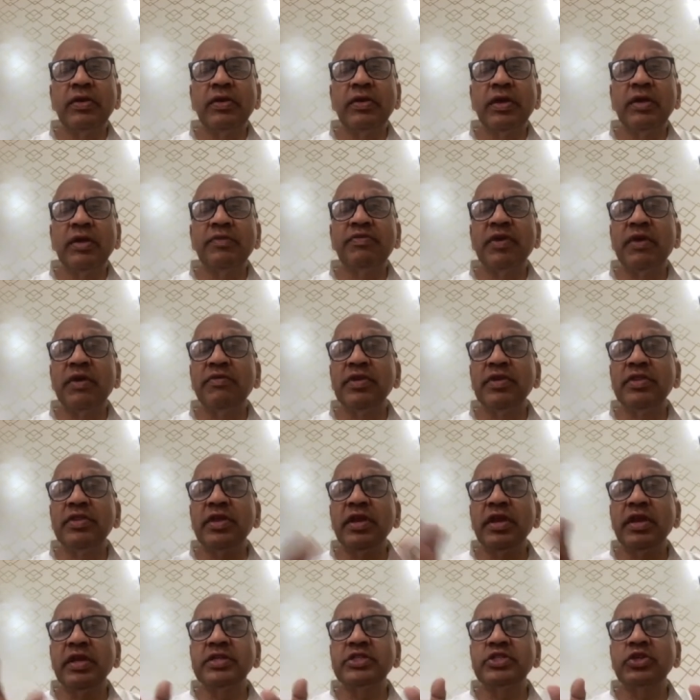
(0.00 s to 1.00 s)
If
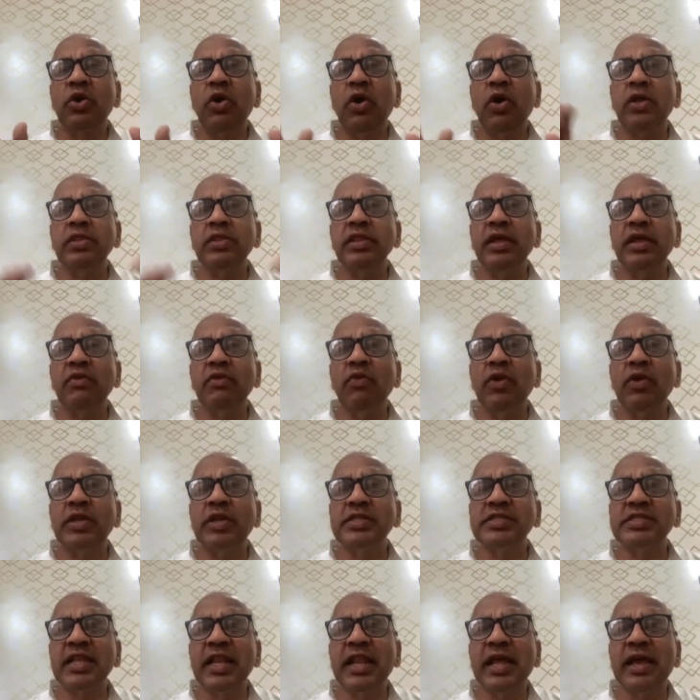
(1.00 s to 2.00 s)
everything is gone, then what
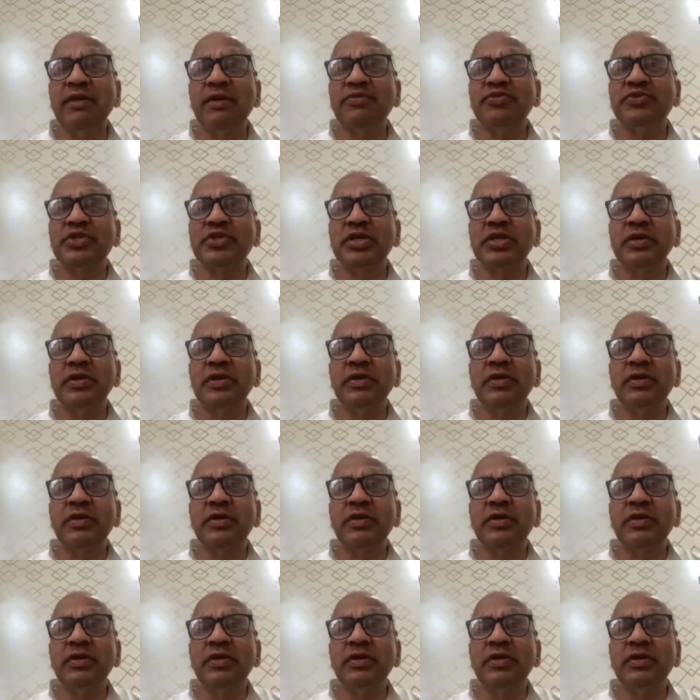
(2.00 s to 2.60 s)
is left?